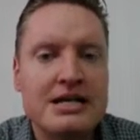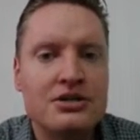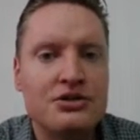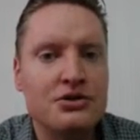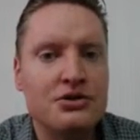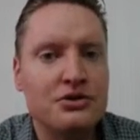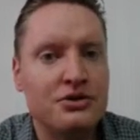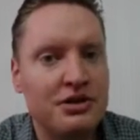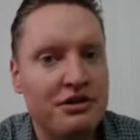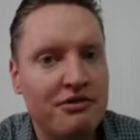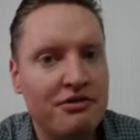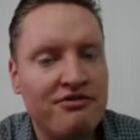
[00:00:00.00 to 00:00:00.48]

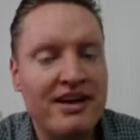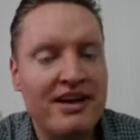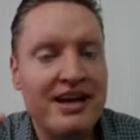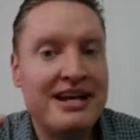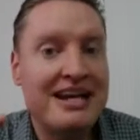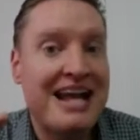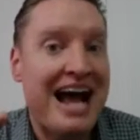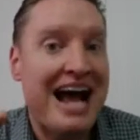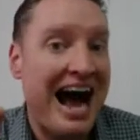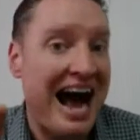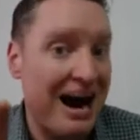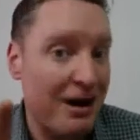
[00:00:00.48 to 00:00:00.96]
to
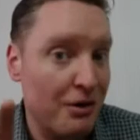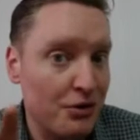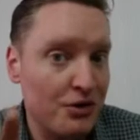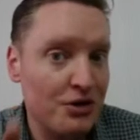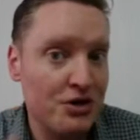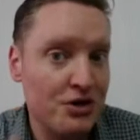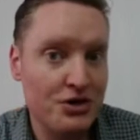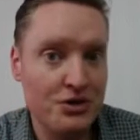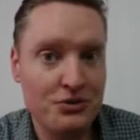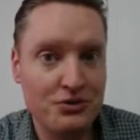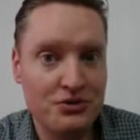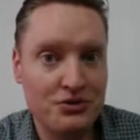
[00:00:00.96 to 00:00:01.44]
defend
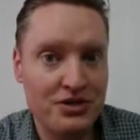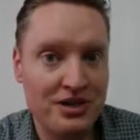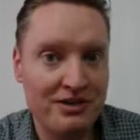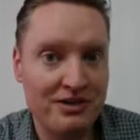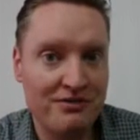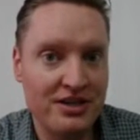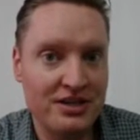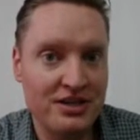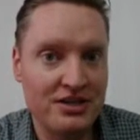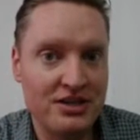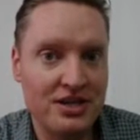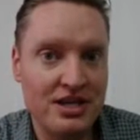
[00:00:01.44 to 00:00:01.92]
our use
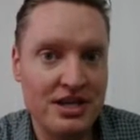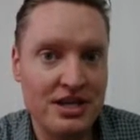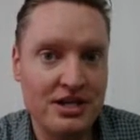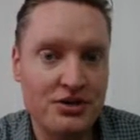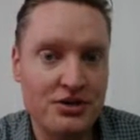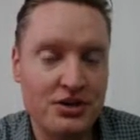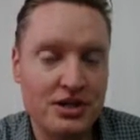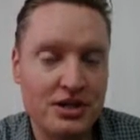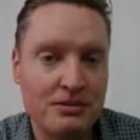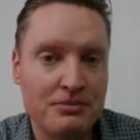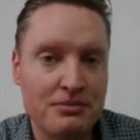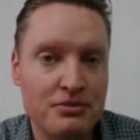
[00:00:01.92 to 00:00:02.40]
of this key
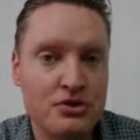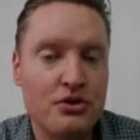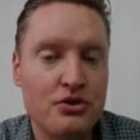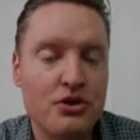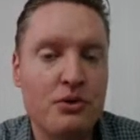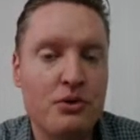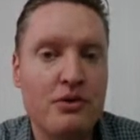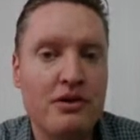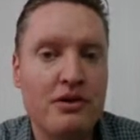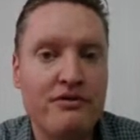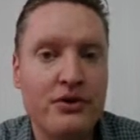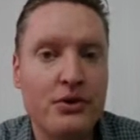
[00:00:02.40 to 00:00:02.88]
term so
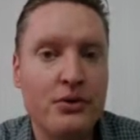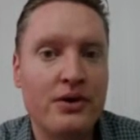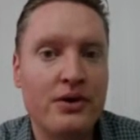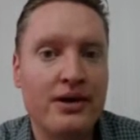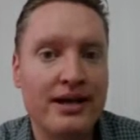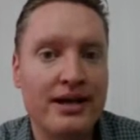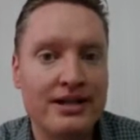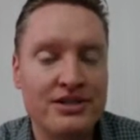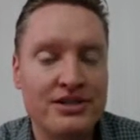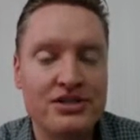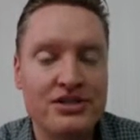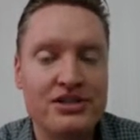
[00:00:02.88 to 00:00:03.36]
the
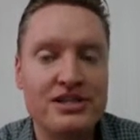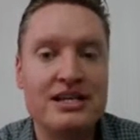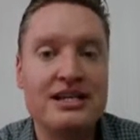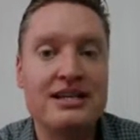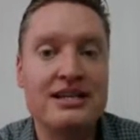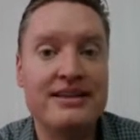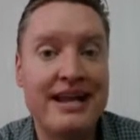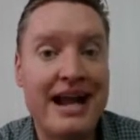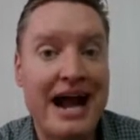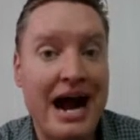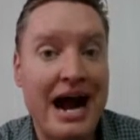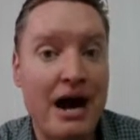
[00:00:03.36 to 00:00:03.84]
reviewer can see that